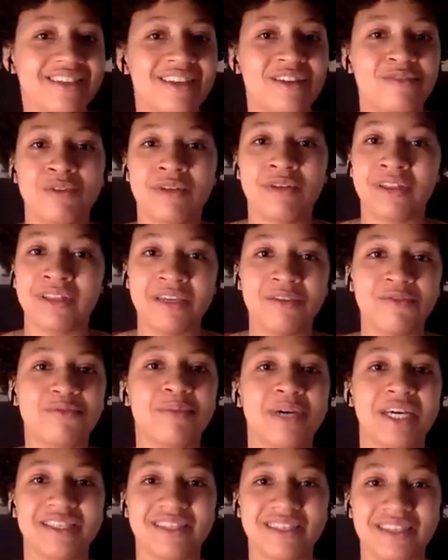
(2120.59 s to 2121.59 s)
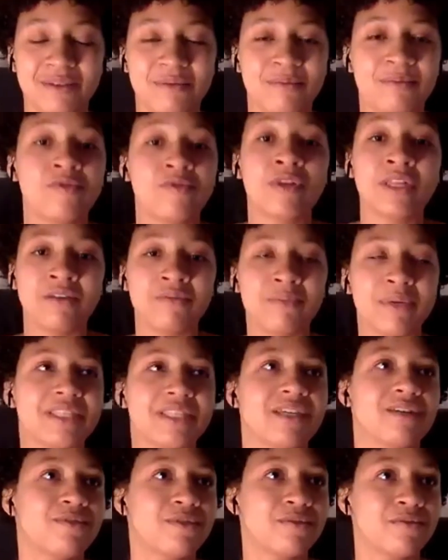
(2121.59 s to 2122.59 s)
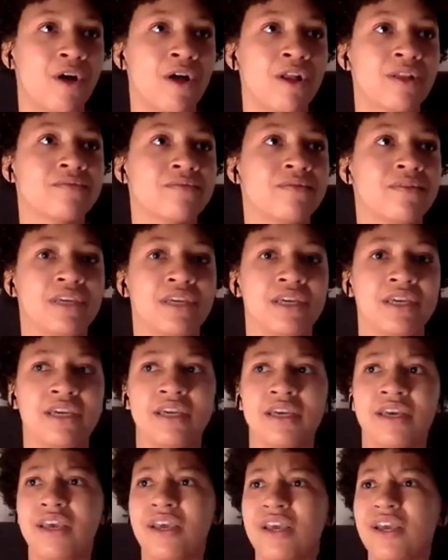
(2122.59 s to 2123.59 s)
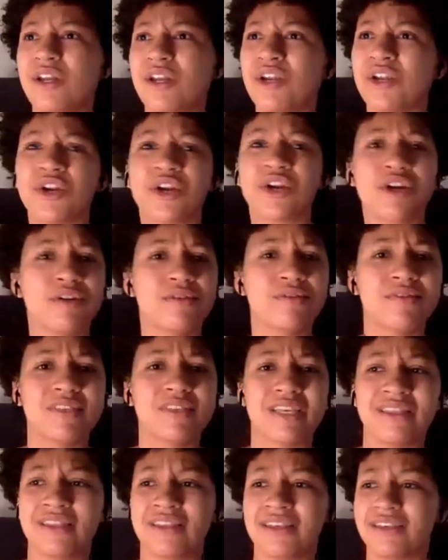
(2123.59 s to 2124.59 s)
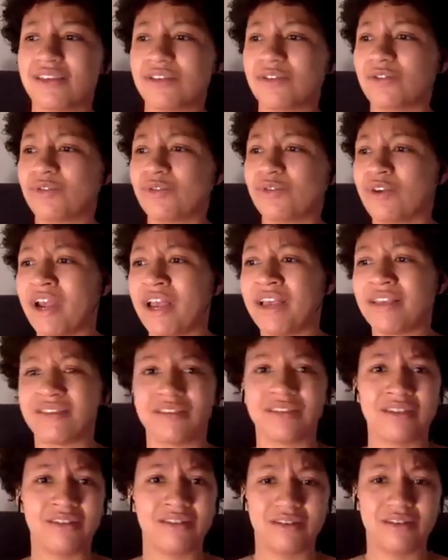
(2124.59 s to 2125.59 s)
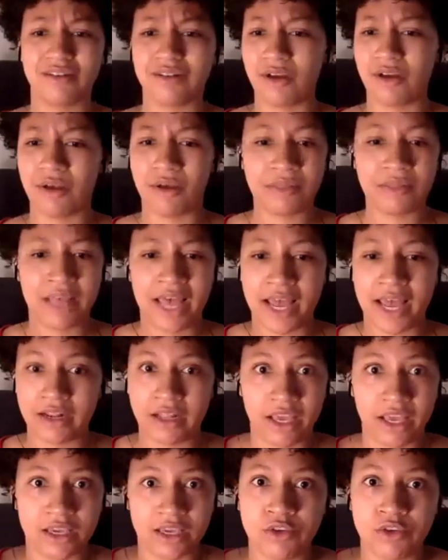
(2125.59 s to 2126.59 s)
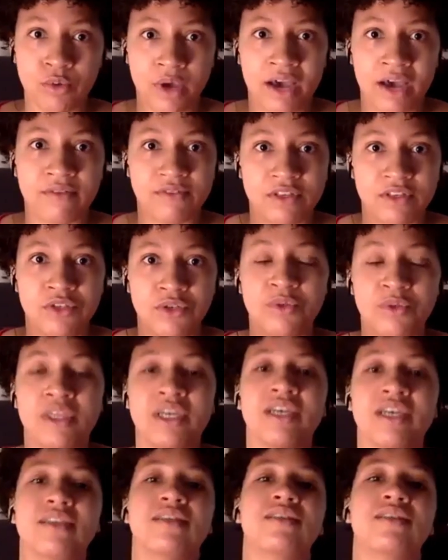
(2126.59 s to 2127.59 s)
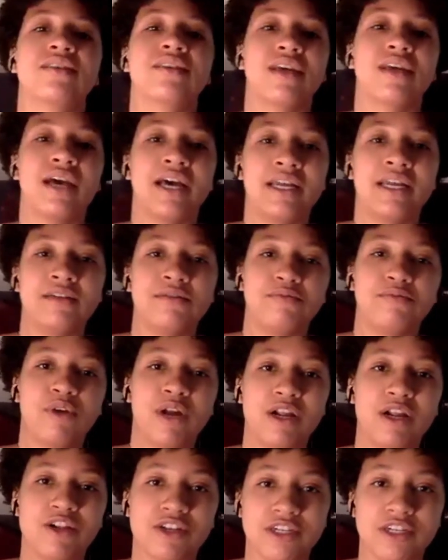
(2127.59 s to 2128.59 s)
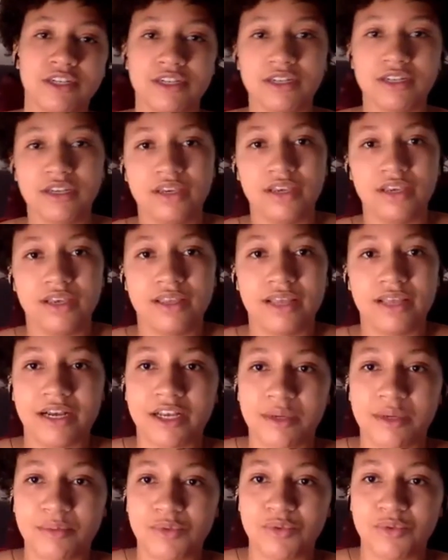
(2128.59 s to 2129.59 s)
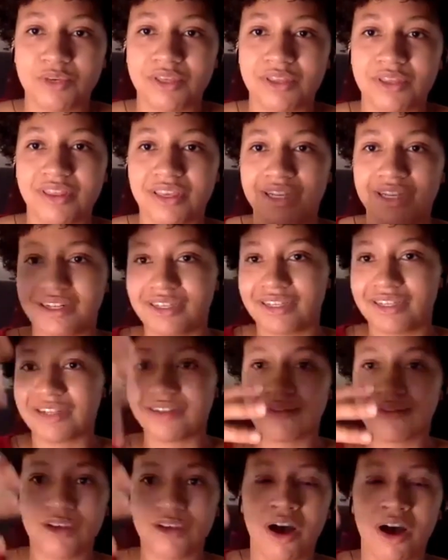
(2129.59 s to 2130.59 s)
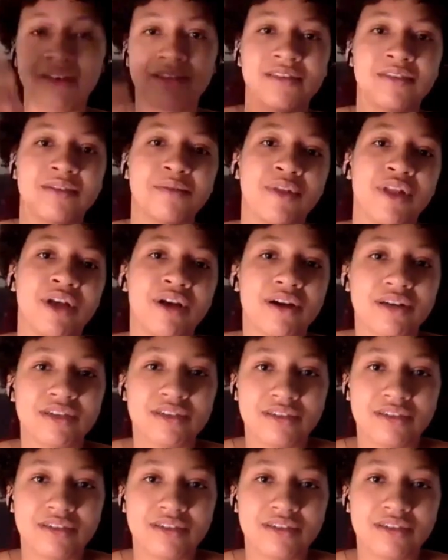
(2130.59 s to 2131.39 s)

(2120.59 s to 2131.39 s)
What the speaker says: relieve myself of all of the nerves and the stress and that like you have to do this kind of pressure that comes with it that causes the block.